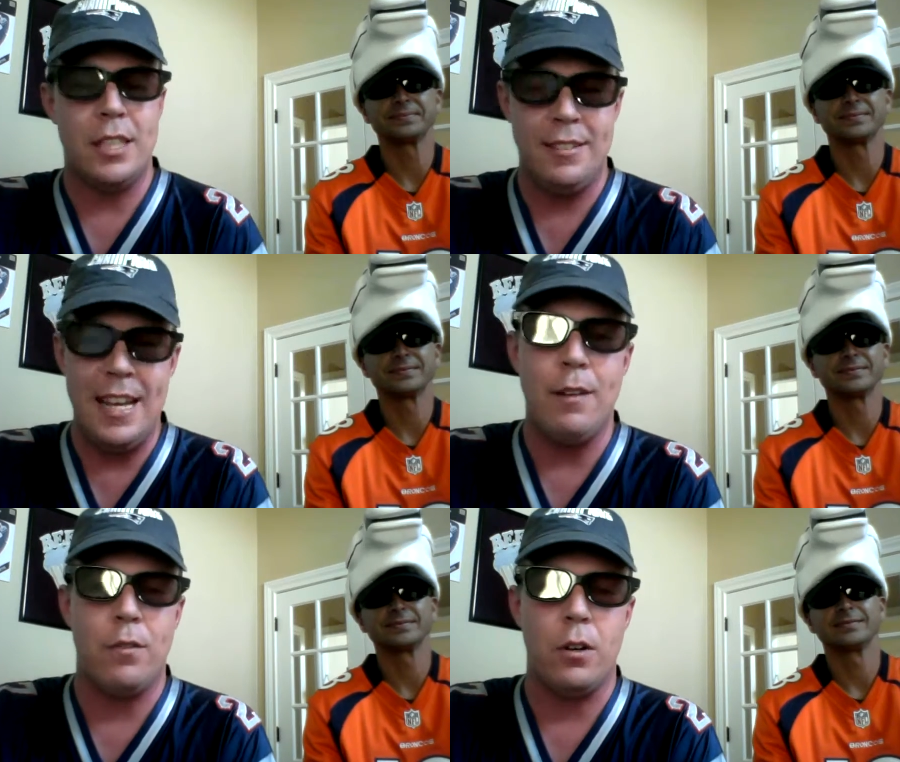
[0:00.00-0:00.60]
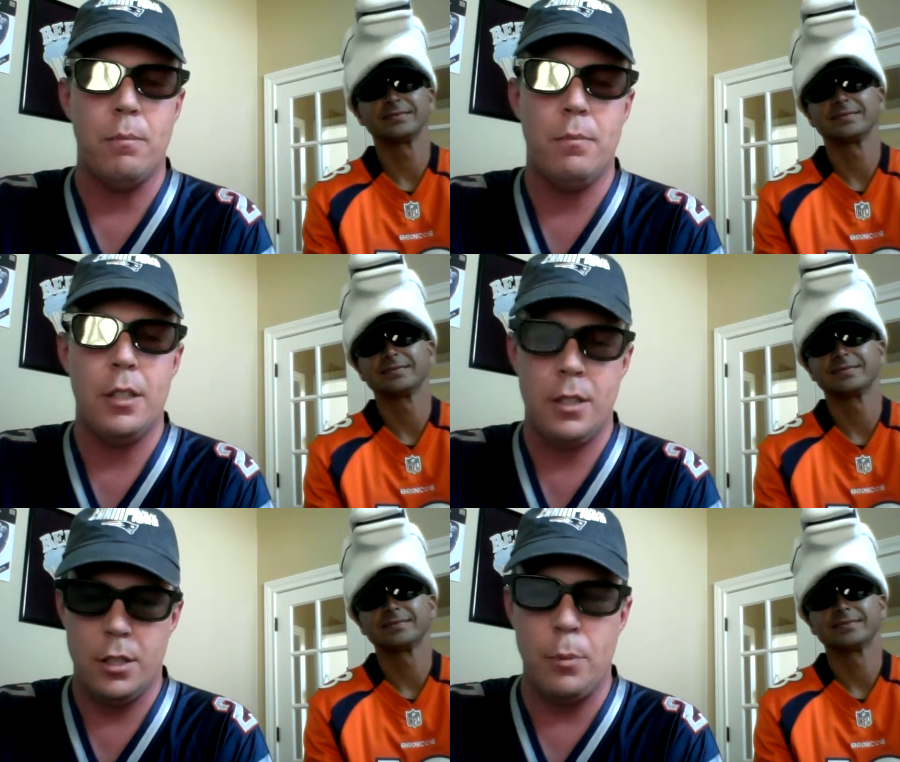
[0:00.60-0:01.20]
Speaker 1: in Denver.
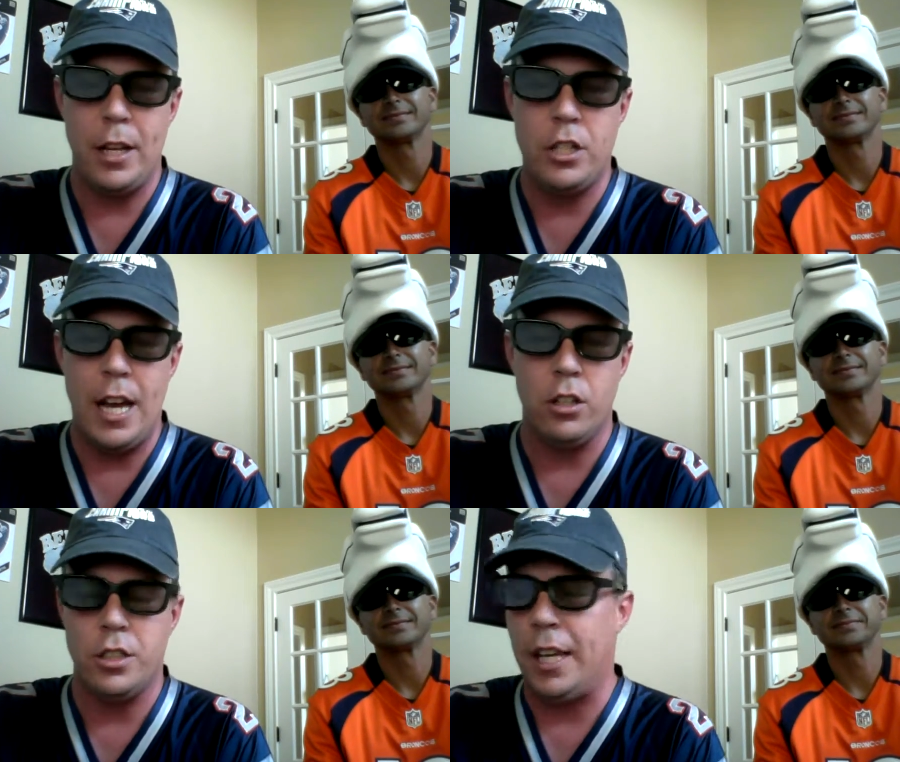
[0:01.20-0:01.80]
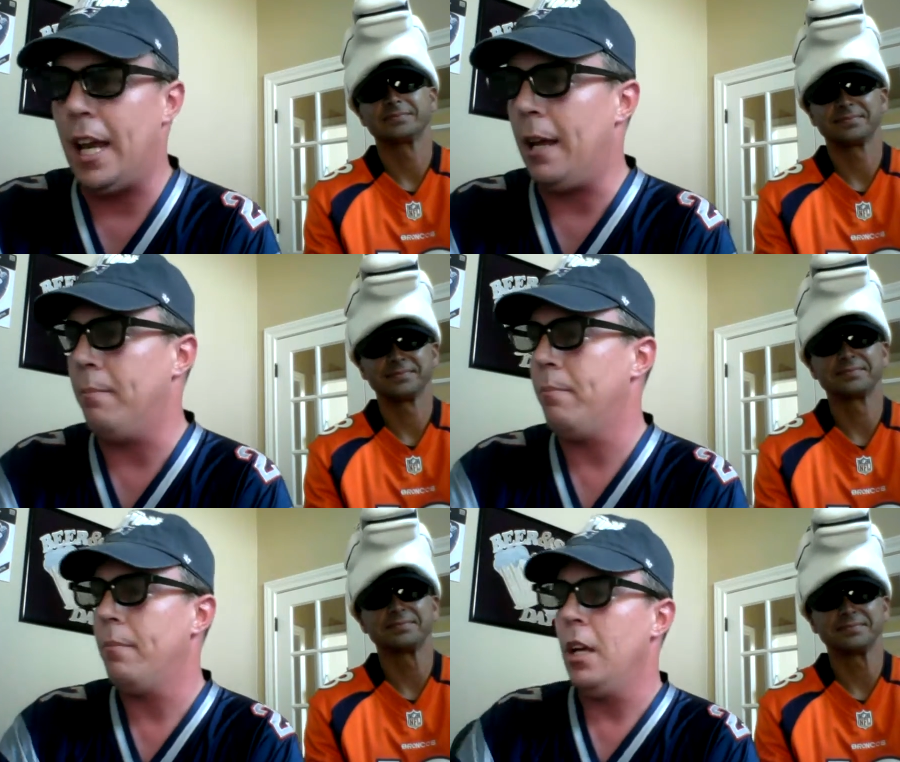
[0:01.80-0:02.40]
It's going to be a challenging game
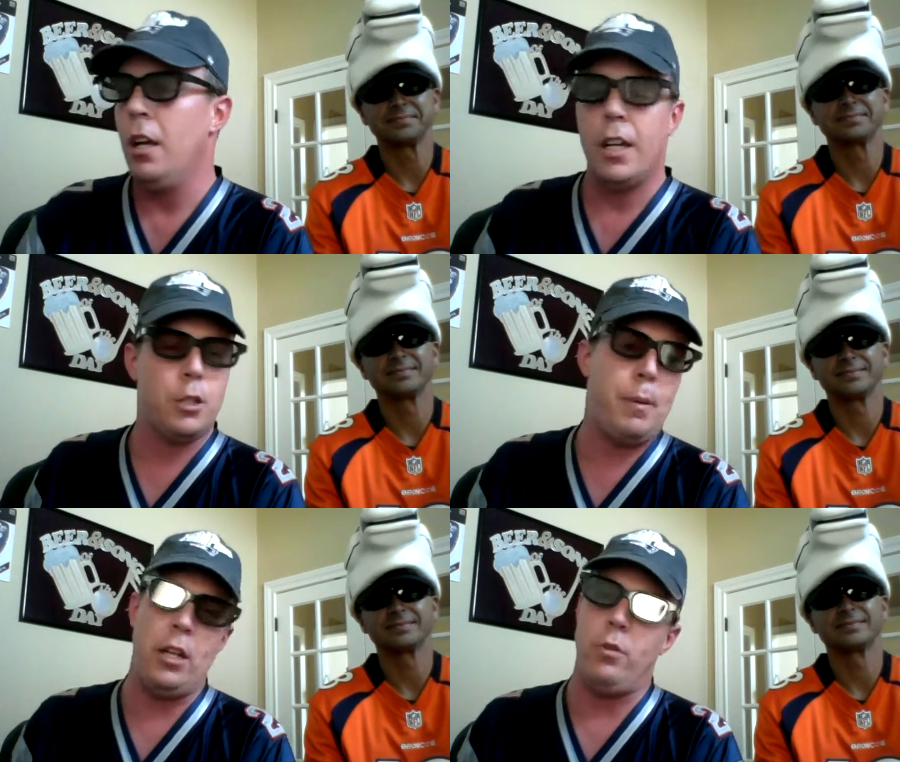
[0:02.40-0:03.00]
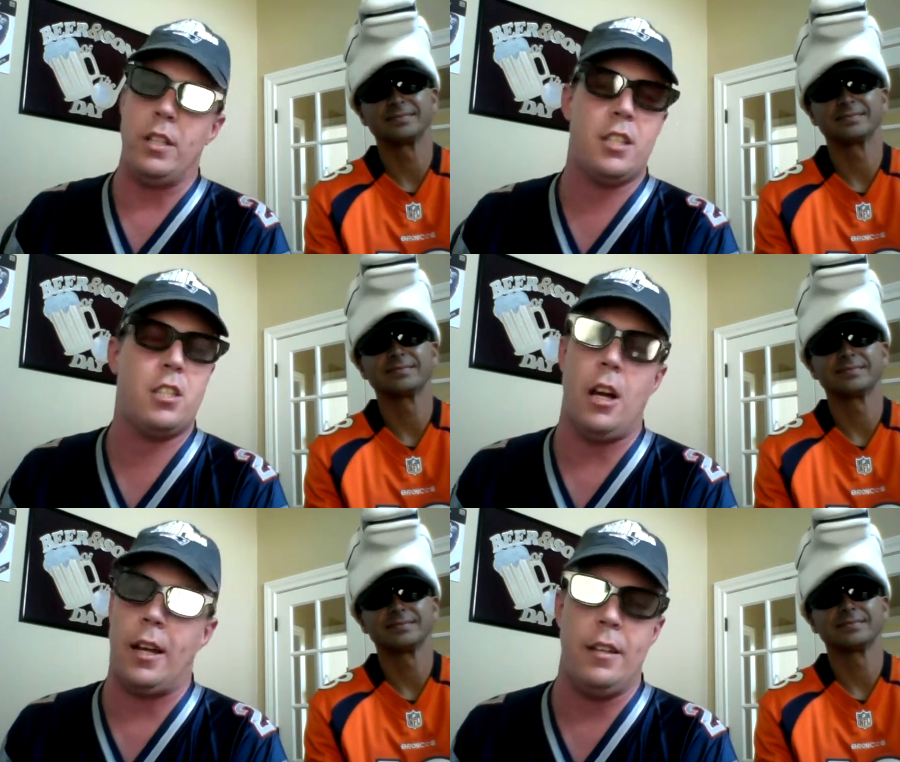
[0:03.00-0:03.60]
because the Patriots
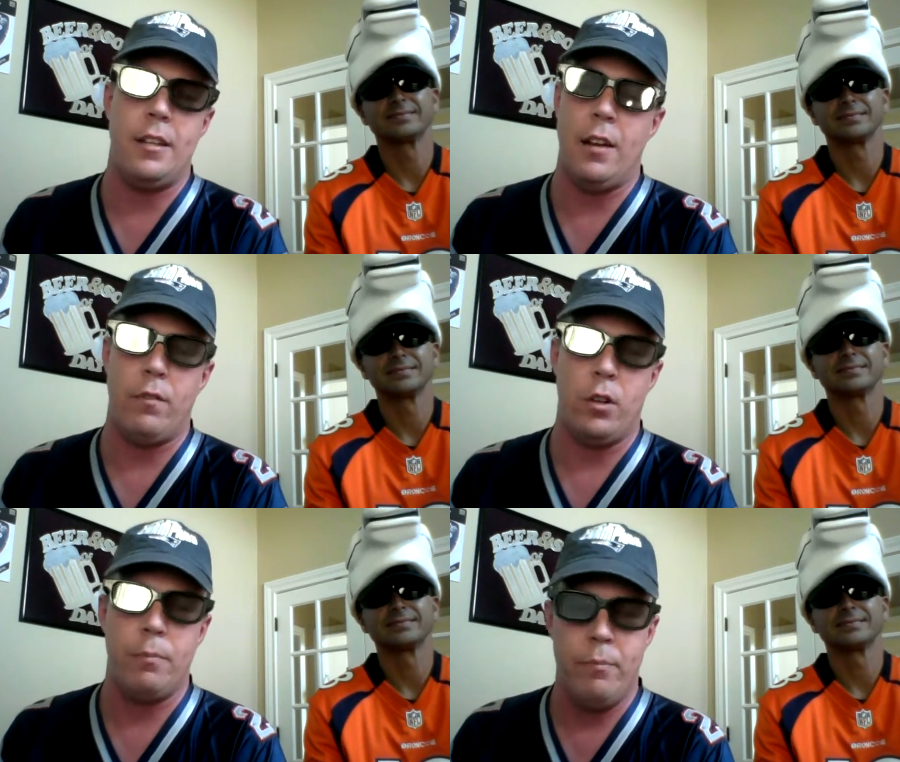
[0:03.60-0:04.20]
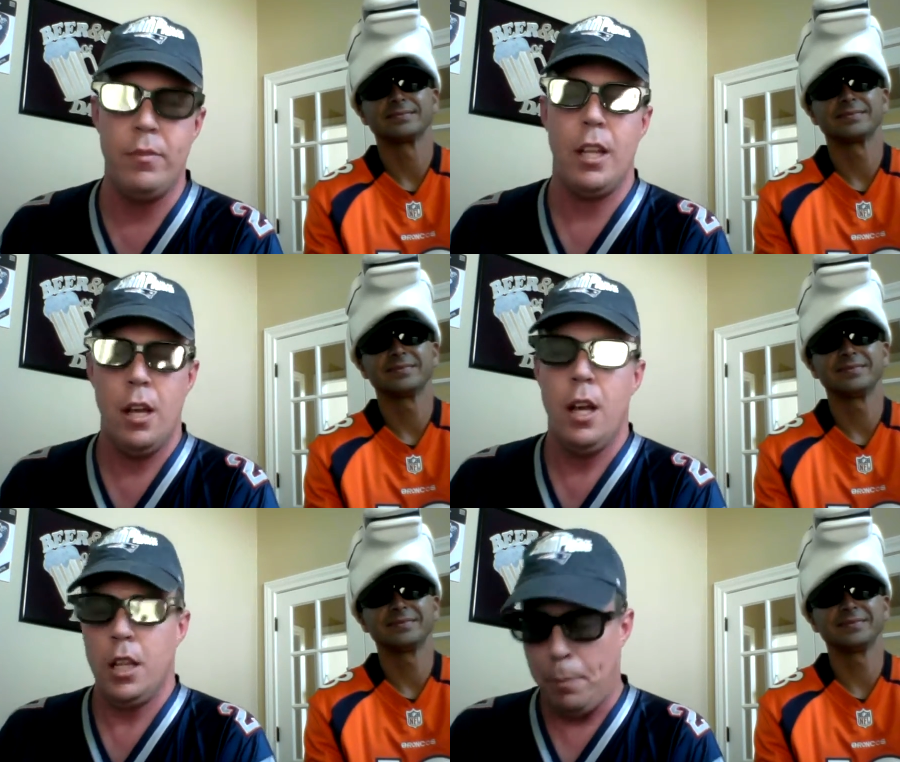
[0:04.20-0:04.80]
suck in Denver.
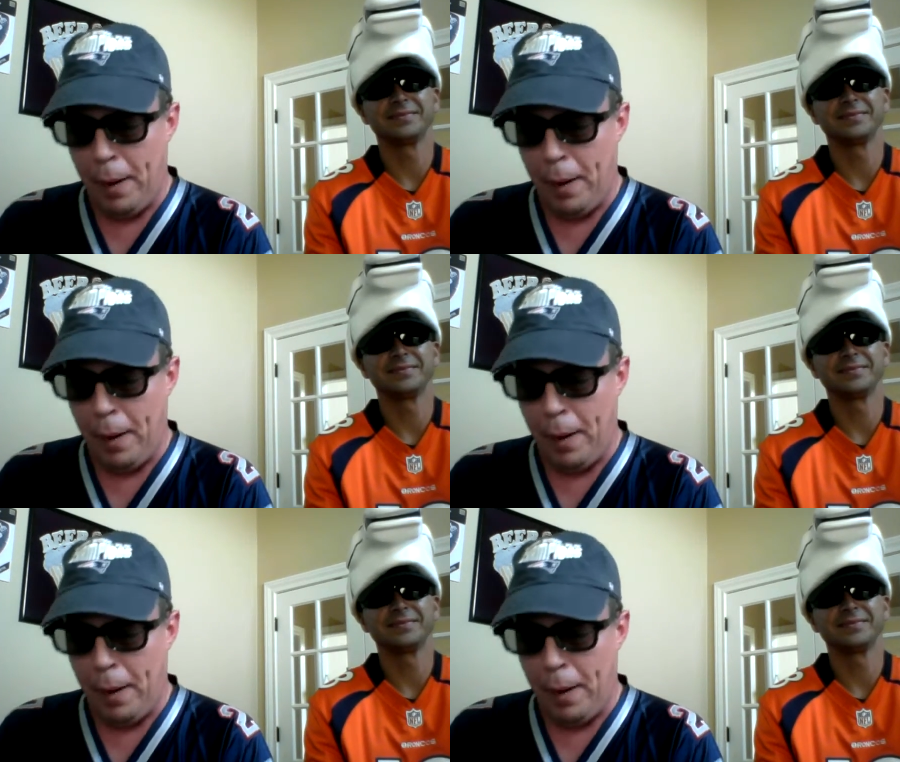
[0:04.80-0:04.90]
The